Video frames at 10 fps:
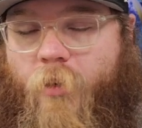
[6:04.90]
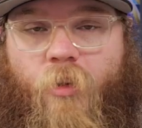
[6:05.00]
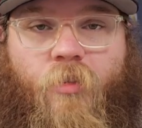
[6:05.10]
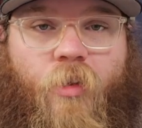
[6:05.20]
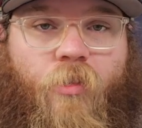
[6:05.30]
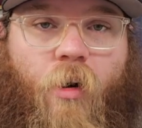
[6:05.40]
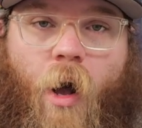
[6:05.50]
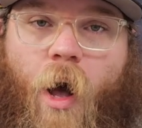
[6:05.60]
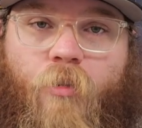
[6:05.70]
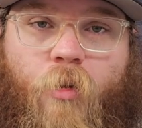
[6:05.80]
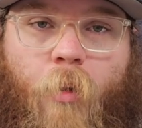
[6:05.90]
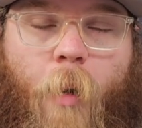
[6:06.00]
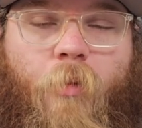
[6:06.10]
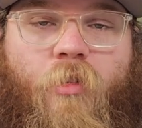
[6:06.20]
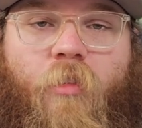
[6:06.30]
these things are awesome.
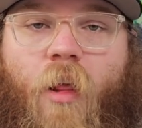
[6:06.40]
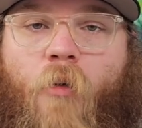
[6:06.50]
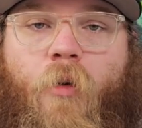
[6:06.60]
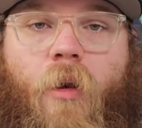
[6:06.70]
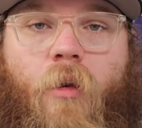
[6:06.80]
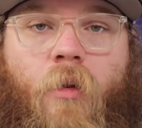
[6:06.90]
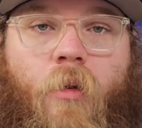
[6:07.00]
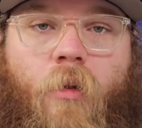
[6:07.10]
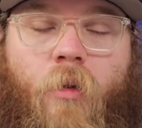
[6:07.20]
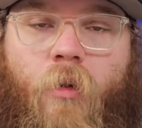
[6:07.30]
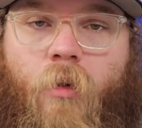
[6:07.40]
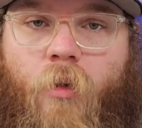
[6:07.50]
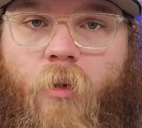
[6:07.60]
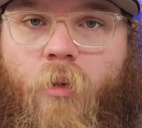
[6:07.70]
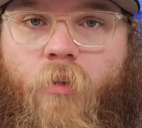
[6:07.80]
I'm just loving
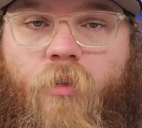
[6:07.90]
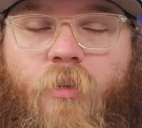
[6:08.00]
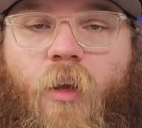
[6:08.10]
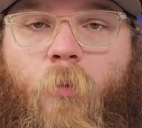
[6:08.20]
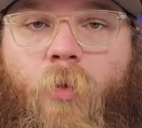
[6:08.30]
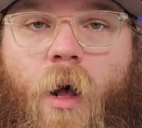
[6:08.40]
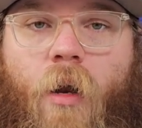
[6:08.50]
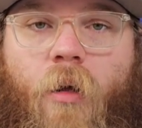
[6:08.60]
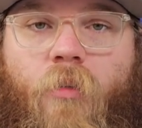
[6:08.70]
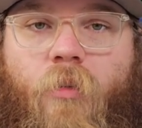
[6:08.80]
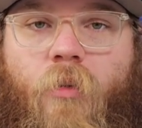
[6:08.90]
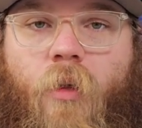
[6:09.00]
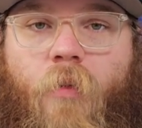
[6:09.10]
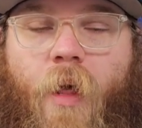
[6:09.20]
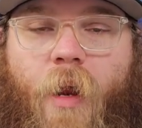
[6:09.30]
the sealed product
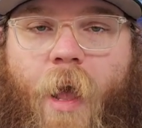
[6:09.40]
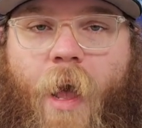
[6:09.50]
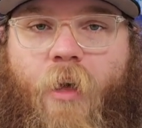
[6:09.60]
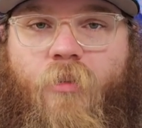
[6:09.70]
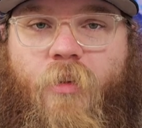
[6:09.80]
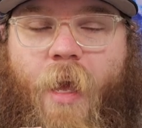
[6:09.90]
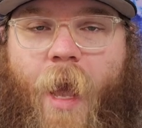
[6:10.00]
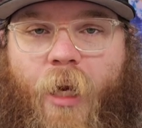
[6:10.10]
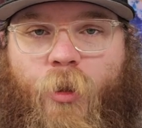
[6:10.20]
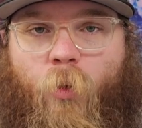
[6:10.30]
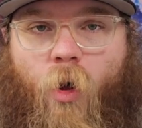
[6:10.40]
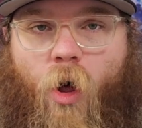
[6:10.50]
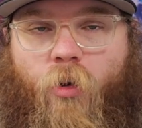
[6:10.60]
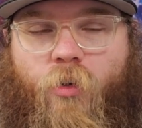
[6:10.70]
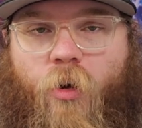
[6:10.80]
that has the actual
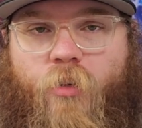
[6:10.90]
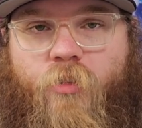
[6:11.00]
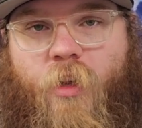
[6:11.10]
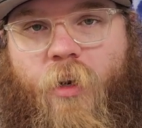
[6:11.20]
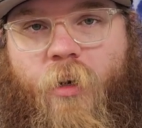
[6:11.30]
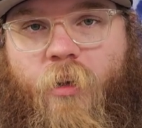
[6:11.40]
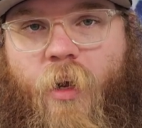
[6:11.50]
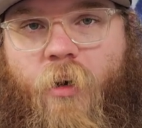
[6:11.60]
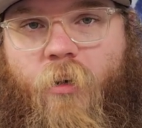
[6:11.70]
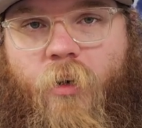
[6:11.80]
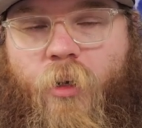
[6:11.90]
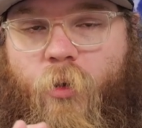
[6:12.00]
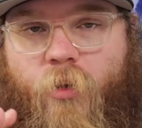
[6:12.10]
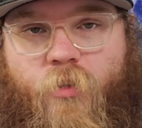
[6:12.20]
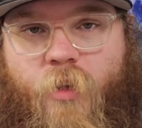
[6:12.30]
alt art sitting in there. And you
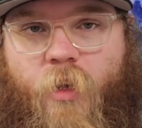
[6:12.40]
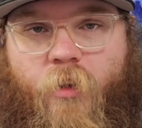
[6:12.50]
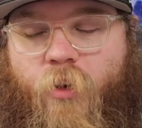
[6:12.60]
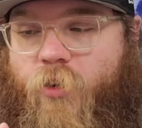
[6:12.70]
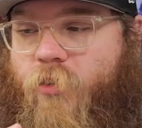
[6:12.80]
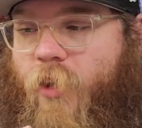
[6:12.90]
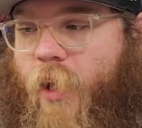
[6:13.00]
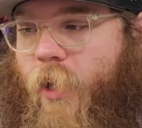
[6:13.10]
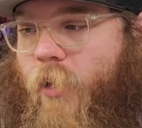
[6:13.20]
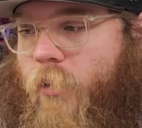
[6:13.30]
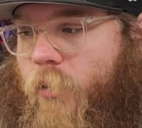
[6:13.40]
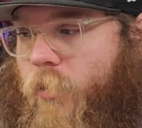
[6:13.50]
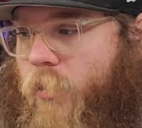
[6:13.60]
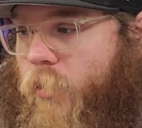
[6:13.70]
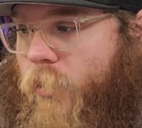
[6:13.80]
can see it clear as day.
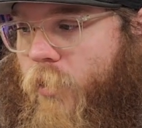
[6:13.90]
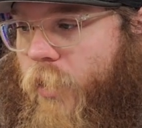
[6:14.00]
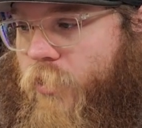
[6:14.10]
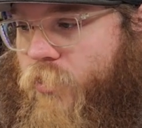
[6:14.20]
It's